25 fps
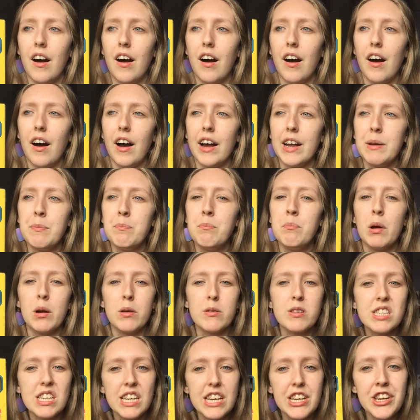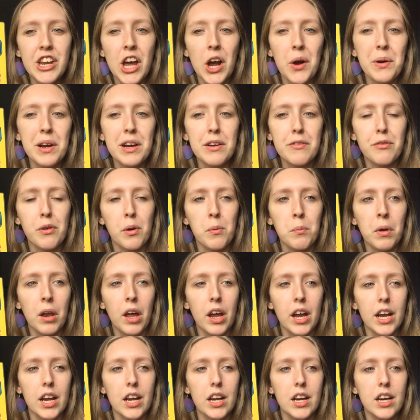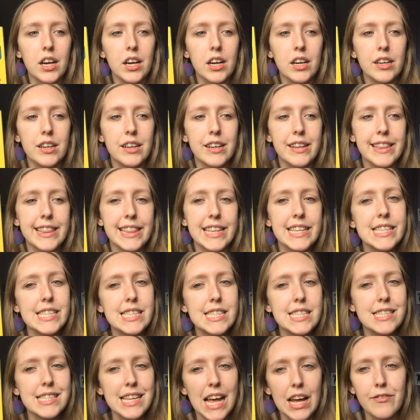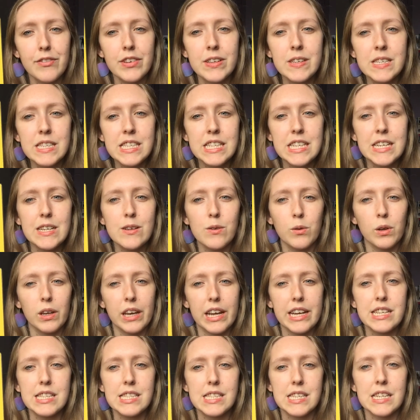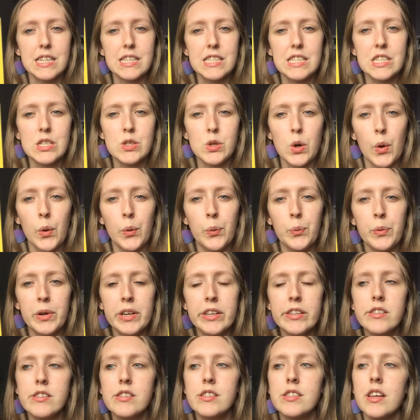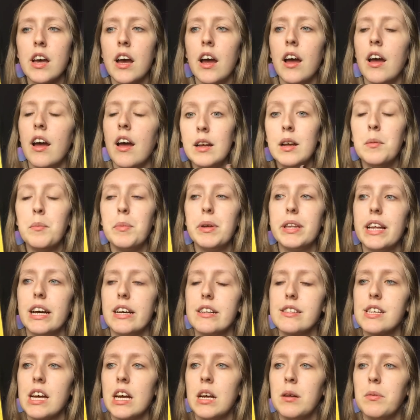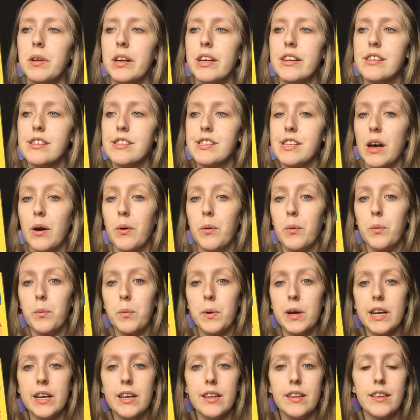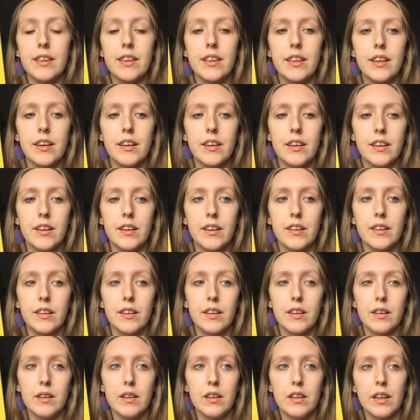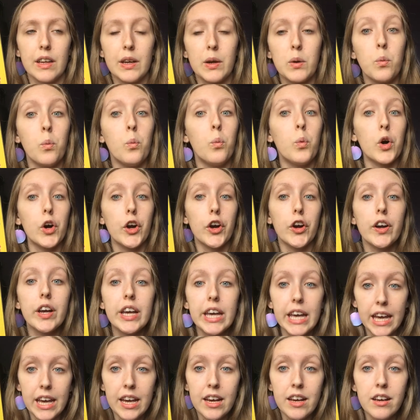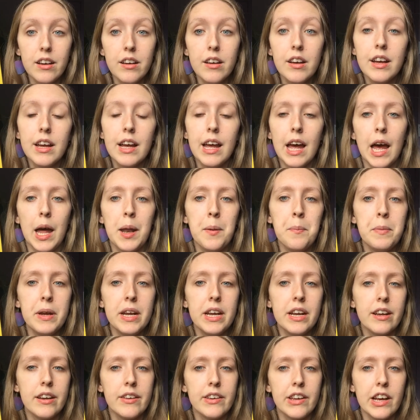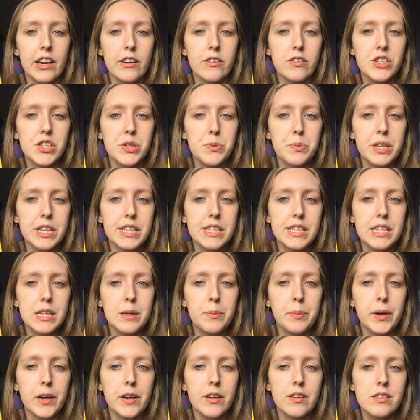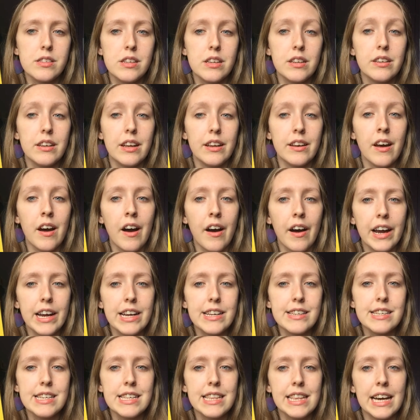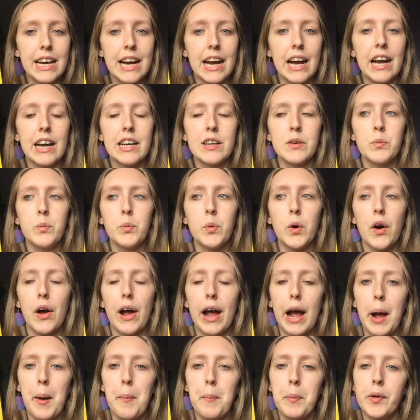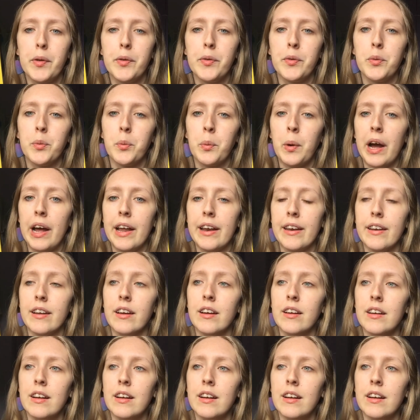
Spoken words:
I mostly know it from like the 70s or late 60s onwards, but that timeline dealt with like working and being an LGBT person and hiding that, and what happened when